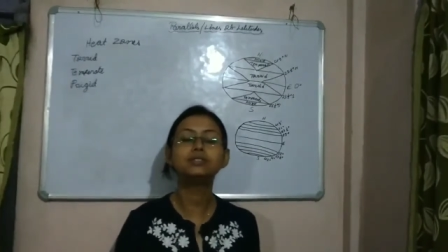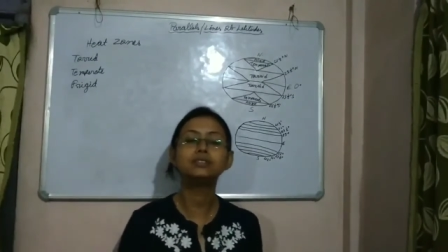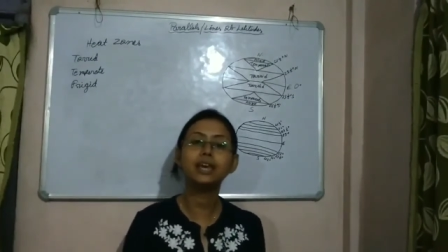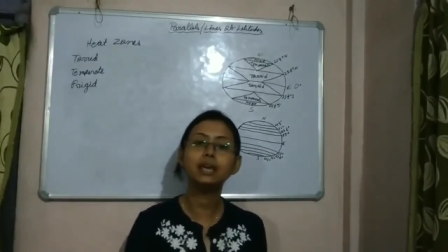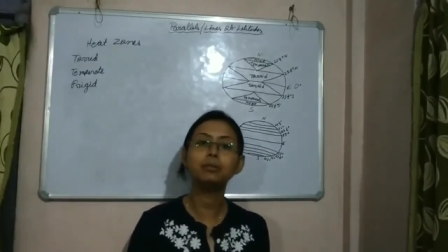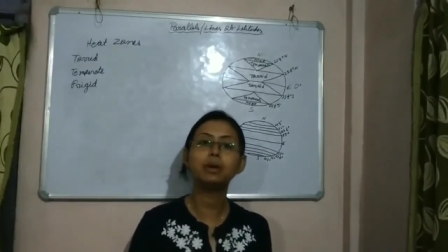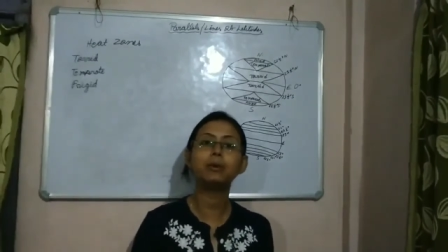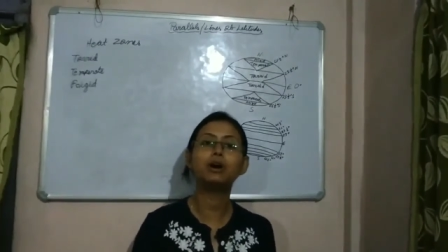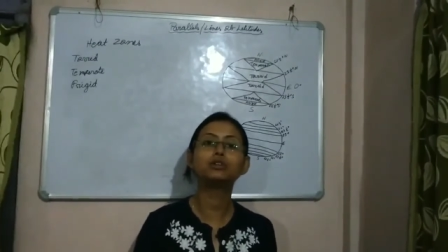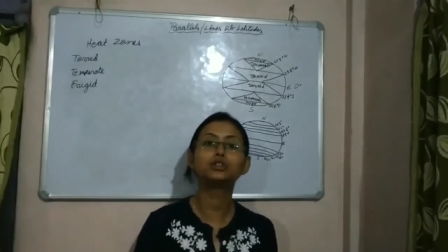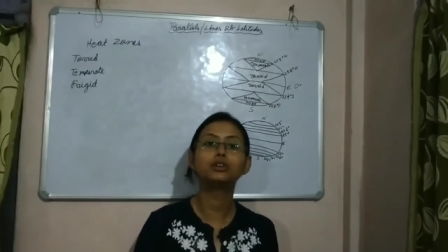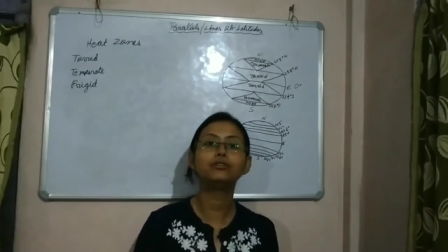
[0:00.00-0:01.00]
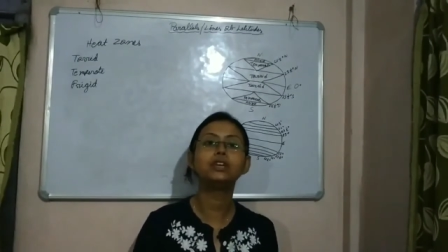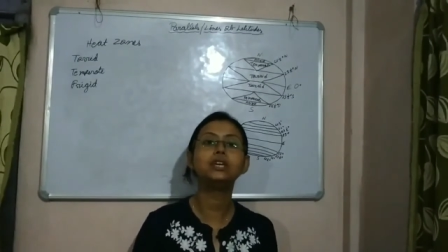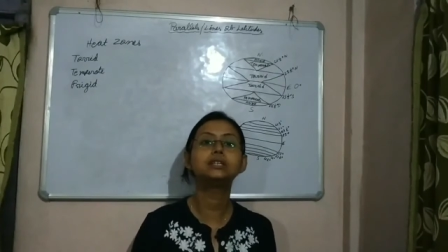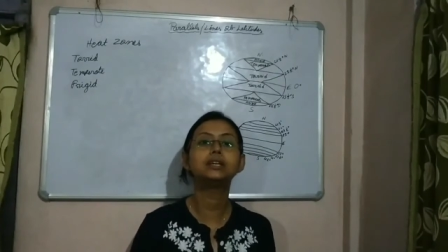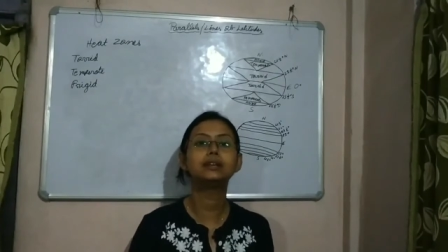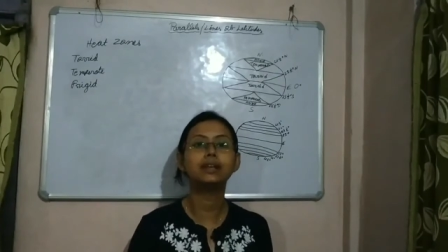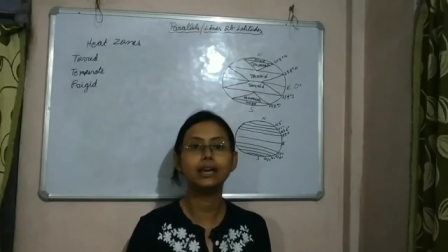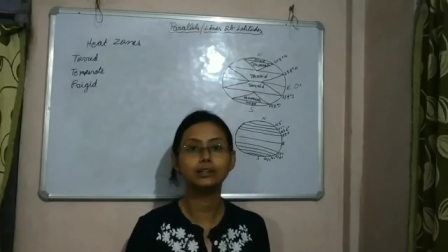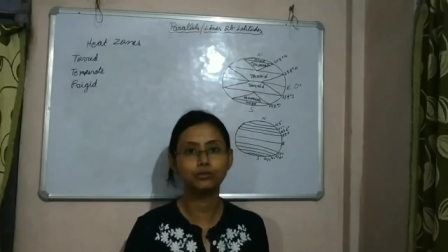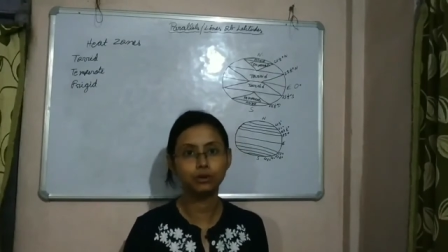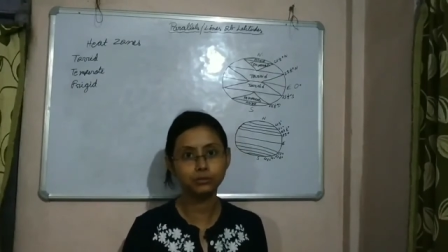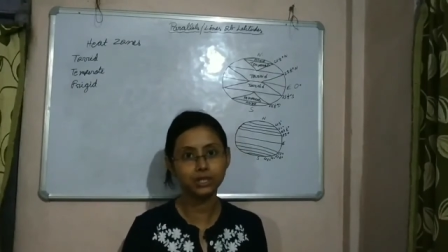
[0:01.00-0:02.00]
same amount of heat and light
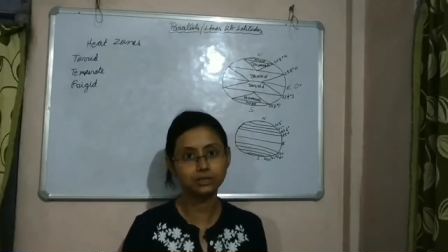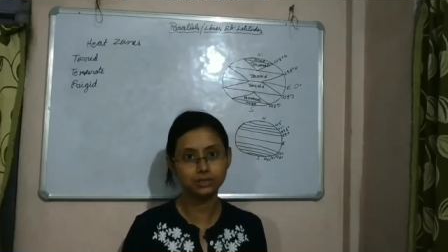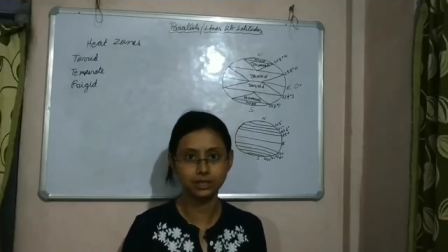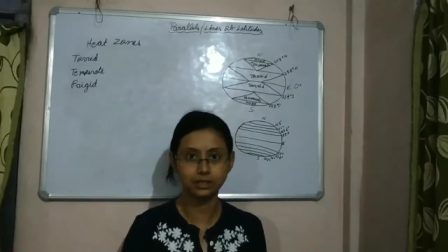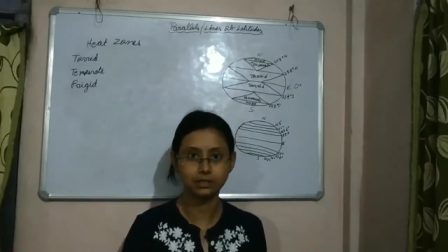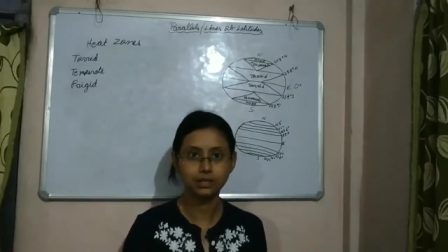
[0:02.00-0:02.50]
from the sun.